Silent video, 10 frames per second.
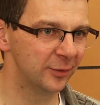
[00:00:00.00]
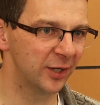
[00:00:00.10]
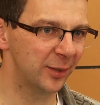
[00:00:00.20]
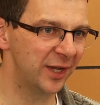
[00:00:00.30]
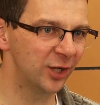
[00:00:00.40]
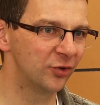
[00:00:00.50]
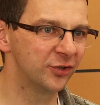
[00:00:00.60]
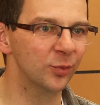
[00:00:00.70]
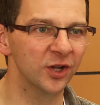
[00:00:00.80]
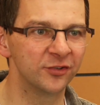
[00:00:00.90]
But I may
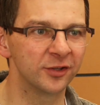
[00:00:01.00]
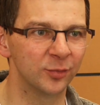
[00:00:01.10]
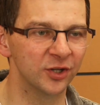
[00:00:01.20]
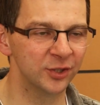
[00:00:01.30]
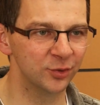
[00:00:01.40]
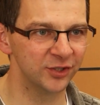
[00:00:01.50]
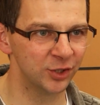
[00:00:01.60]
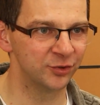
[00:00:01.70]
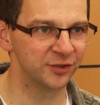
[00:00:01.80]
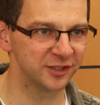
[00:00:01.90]
also want someone who's a
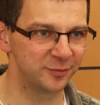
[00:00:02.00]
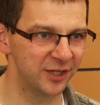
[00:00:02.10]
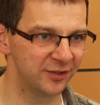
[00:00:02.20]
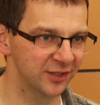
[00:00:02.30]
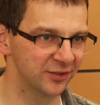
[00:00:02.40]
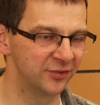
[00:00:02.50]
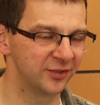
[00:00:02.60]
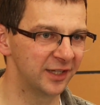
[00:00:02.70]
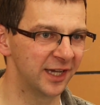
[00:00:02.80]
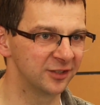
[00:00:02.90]
user
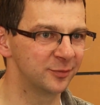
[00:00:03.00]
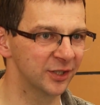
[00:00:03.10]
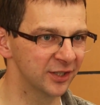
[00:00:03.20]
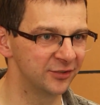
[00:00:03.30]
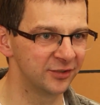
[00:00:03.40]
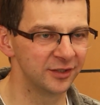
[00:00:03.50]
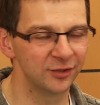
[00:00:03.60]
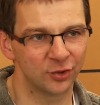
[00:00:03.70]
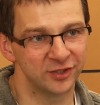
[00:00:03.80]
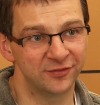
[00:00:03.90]
experience expert,
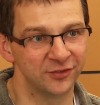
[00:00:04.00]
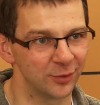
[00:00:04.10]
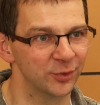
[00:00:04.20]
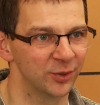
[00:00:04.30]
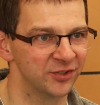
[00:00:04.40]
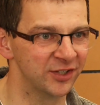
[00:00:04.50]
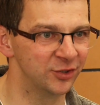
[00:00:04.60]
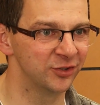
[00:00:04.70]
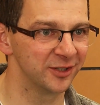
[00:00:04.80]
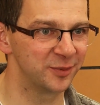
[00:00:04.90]
or even someone who understands
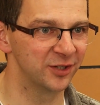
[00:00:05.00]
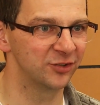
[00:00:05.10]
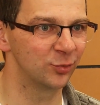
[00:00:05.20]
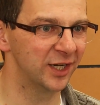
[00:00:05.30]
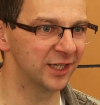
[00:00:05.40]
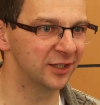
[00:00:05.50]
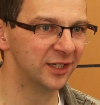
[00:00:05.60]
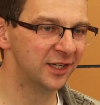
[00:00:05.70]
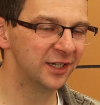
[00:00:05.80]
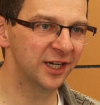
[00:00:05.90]
user experience well,
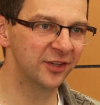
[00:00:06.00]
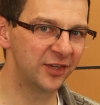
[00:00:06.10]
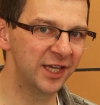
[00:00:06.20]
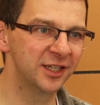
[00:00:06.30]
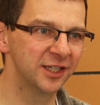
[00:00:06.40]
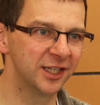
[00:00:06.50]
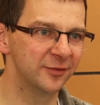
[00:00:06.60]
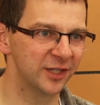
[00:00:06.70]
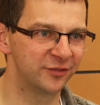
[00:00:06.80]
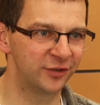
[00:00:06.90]
and they can give
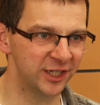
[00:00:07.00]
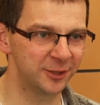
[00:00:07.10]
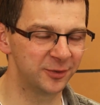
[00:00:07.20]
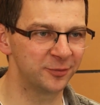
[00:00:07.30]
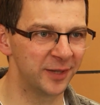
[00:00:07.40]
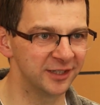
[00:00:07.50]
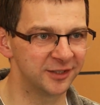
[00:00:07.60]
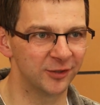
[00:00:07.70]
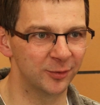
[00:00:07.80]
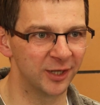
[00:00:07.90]
me a fresh
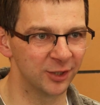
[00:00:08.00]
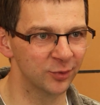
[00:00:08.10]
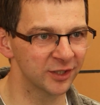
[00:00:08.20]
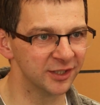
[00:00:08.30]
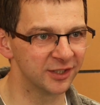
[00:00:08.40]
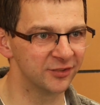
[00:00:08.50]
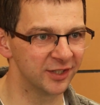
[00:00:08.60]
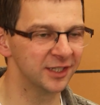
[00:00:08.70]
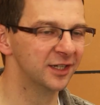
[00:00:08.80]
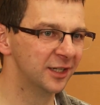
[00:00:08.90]
perspective on my work and
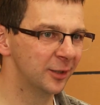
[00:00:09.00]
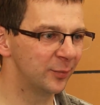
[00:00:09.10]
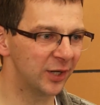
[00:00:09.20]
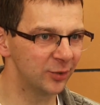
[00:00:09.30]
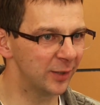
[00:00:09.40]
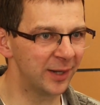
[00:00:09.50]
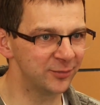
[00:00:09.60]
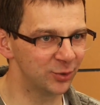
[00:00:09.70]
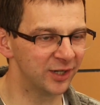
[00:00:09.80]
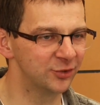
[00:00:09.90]
say, by the way,
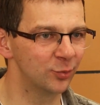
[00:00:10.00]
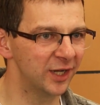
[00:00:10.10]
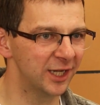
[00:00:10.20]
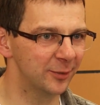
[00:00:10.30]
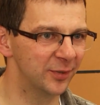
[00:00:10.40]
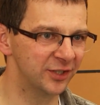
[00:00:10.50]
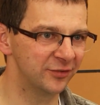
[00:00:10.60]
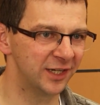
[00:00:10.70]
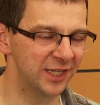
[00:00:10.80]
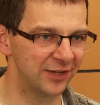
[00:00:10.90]
perhaps you aren't aware, but if
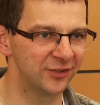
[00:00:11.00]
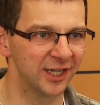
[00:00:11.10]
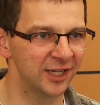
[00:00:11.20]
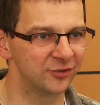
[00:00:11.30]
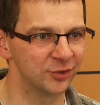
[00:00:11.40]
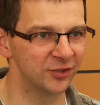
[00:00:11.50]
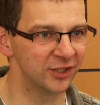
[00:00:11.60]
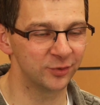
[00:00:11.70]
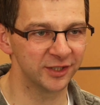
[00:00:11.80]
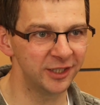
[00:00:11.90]
I navigate through
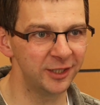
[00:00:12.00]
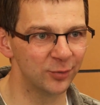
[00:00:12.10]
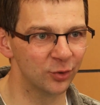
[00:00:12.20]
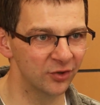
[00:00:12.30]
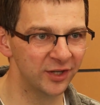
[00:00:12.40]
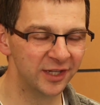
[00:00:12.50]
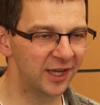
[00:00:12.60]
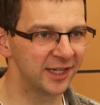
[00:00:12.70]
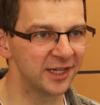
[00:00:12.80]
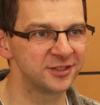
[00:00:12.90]
this with the keyboard,
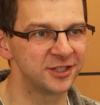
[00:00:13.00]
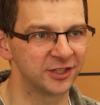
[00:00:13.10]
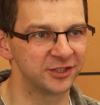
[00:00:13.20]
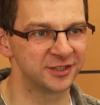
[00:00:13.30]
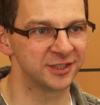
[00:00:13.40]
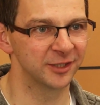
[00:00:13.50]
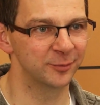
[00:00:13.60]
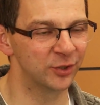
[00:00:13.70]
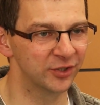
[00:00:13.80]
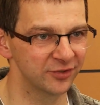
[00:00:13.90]
I get stuck at a certain
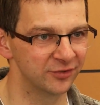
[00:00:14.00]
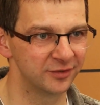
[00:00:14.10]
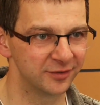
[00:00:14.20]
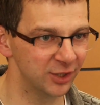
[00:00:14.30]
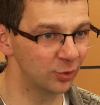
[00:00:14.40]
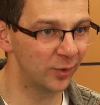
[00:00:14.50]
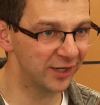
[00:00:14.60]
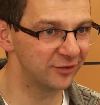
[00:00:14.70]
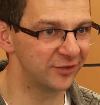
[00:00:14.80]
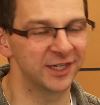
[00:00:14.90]
point. Are you
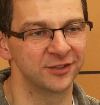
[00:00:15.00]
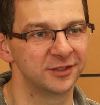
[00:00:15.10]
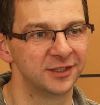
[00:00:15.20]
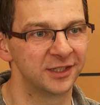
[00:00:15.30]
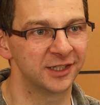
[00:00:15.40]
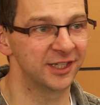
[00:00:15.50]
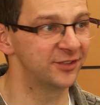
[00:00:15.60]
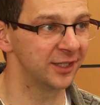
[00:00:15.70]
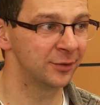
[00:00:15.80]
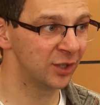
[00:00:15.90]
aware of that? And I
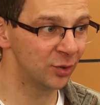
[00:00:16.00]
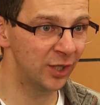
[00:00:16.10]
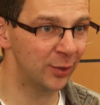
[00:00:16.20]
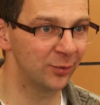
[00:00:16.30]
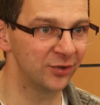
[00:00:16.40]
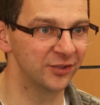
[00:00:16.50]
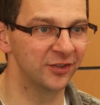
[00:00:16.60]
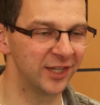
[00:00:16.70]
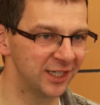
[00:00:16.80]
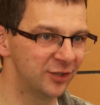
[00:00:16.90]
say, oh, no, I
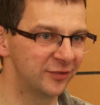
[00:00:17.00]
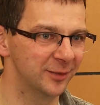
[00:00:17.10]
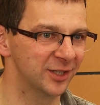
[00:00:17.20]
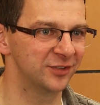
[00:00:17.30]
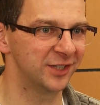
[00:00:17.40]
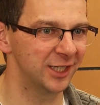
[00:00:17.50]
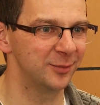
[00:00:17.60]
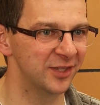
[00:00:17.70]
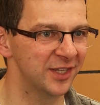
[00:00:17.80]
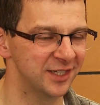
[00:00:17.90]
wasn't. Thank you very much for
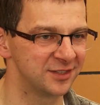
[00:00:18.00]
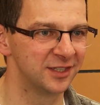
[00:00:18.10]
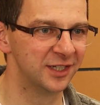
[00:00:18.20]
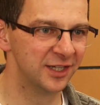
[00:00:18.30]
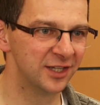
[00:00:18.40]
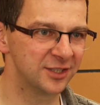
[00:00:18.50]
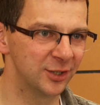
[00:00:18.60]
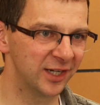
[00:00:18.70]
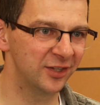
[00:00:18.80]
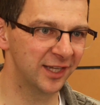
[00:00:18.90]
telling me this.
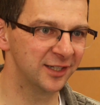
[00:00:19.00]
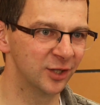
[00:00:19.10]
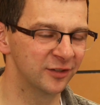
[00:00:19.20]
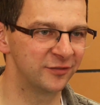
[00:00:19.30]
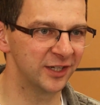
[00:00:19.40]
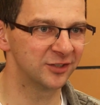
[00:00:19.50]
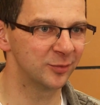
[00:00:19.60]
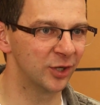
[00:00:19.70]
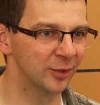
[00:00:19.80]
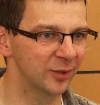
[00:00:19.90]
So I can then go and fix the
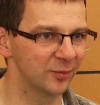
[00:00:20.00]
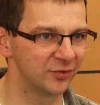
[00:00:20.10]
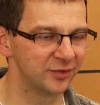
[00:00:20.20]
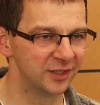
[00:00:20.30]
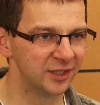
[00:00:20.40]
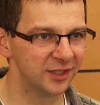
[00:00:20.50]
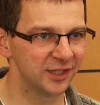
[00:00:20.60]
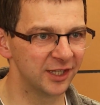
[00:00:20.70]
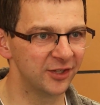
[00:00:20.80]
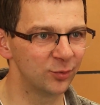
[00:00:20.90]
problems.
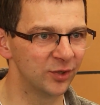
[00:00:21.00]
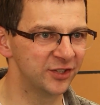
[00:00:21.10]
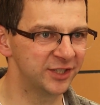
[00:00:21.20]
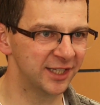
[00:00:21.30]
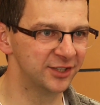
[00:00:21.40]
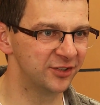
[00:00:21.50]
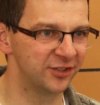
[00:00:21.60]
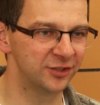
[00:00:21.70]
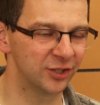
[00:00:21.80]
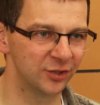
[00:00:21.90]
And I think one of the challenges
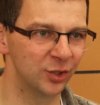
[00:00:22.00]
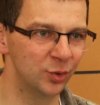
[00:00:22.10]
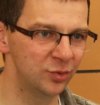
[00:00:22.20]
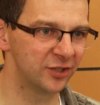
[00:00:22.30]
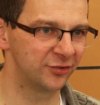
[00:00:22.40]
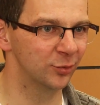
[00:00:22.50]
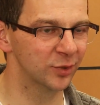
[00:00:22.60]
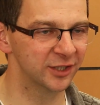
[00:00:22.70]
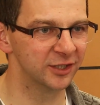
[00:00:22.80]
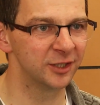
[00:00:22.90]
is not who does the
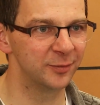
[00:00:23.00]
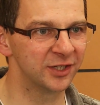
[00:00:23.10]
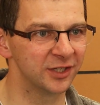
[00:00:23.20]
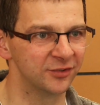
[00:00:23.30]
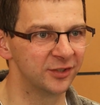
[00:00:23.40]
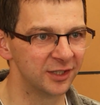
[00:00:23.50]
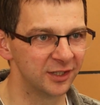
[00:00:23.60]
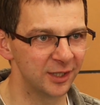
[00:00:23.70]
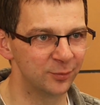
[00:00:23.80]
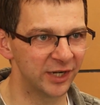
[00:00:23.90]
work, because
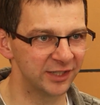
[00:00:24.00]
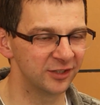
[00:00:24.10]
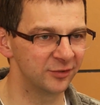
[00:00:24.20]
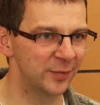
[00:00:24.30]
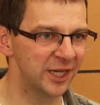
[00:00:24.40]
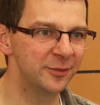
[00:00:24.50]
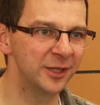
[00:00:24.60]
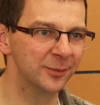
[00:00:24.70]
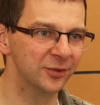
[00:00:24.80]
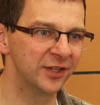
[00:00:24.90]
in practice many
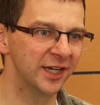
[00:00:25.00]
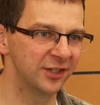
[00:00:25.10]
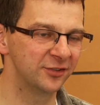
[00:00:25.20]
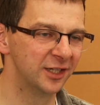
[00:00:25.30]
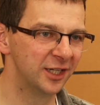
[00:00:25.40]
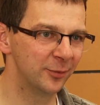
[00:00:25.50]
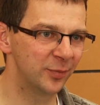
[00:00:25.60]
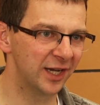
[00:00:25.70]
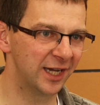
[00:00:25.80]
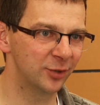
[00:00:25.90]
people test,
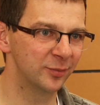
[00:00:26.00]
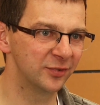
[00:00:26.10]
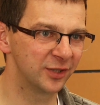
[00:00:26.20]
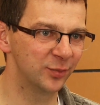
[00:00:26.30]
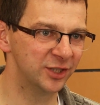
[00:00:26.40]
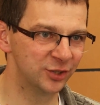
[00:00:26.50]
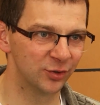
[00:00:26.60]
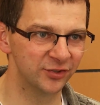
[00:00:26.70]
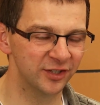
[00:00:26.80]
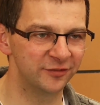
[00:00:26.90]
but how can we
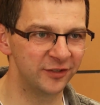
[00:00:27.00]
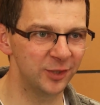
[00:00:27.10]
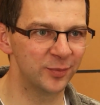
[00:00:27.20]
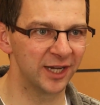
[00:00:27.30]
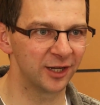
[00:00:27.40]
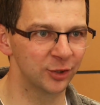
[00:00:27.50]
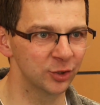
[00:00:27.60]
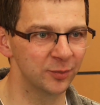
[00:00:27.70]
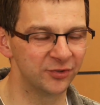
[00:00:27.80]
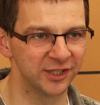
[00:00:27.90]
shorten the feedback
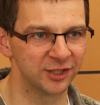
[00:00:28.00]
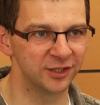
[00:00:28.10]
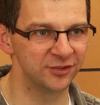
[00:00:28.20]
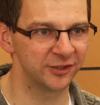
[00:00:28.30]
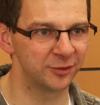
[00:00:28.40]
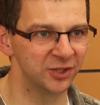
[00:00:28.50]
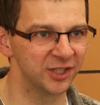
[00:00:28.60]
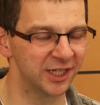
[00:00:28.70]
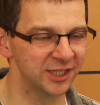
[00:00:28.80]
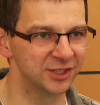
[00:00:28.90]
loops and increase the
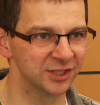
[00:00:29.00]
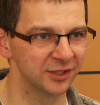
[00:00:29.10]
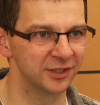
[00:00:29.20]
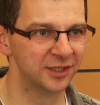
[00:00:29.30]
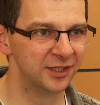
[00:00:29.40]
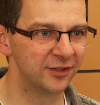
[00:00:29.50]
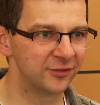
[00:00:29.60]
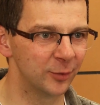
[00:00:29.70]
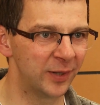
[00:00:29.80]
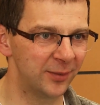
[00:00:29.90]
communication?
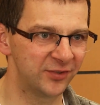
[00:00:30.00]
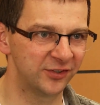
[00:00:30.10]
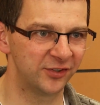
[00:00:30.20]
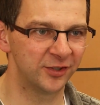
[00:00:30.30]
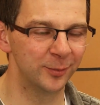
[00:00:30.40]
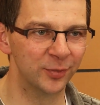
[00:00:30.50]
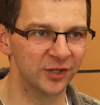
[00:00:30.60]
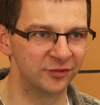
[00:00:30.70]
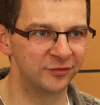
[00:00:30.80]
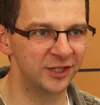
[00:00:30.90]
So perhaps that's as simple
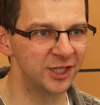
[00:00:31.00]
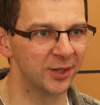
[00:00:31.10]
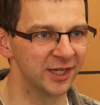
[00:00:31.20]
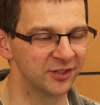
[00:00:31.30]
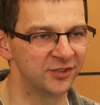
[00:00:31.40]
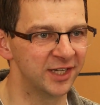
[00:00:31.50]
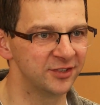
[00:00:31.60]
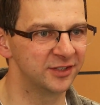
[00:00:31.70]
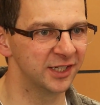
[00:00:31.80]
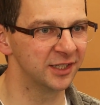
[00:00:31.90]
as videoing the
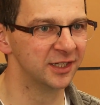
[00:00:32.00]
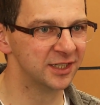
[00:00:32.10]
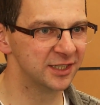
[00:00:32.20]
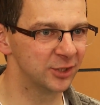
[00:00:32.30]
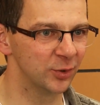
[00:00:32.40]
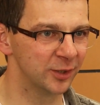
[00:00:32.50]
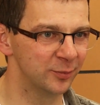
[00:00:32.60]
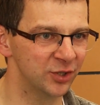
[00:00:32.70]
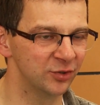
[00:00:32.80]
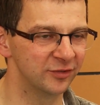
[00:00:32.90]
testing, so we can
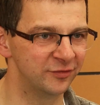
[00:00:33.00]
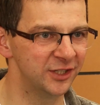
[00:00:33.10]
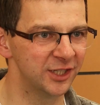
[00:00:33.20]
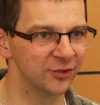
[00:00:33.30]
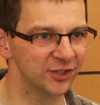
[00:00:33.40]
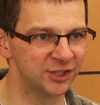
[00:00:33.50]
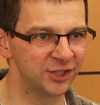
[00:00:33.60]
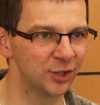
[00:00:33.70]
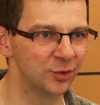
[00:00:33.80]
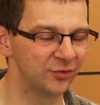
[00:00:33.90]
produce a video that
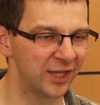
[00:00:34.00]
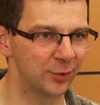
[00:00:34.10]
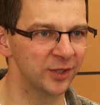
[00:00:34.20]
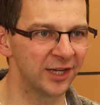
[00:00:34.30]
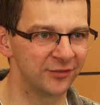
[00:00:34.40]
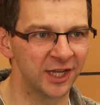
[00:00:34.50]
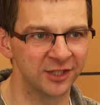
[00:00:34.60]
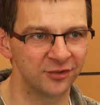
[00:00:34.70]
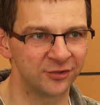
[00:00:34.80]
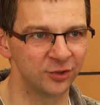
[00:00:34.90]
shows how we
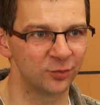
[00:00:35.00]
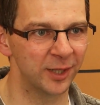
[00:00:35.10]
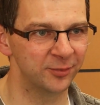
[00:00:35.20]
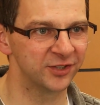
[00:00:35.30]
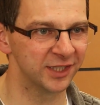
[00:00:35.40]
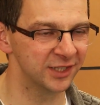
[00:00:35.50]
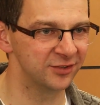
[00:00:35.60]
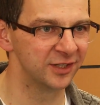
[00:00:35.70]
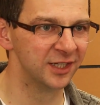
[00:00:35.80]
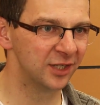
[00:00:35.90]
navigated through the
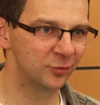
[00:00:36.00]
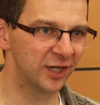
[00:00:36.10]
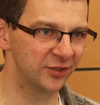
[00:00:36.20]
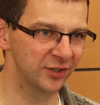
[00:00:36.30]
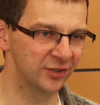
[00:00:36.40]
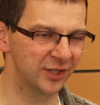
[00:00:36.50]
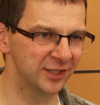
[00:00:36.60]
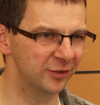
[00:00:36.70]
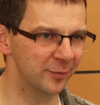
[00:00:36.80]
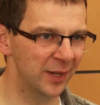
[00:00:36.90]
website, rather than
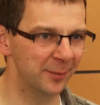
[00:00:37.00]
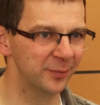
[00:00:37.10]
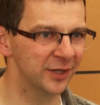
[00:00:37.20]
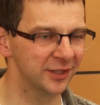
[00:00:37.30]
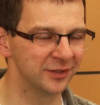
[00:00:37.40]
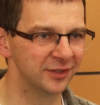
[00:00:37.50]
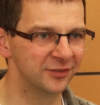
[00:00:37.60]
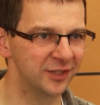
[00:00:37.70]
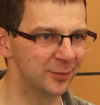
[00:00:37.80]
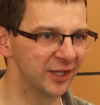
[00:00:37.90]
trying to remember
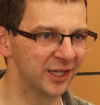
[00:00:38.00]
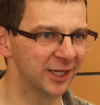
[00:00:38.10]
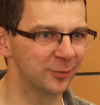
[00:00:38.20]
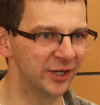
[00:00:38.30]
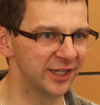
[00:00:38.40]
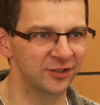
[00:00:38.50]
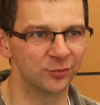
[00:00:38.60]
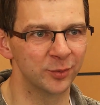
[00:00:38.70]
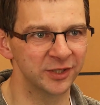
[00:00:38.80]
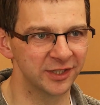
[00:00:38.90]
dimly in our brains
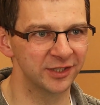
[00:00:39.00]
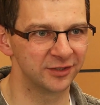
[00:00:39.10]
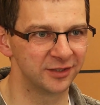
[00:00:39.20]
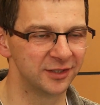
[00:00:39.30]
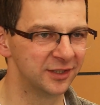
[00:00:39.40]
what we did.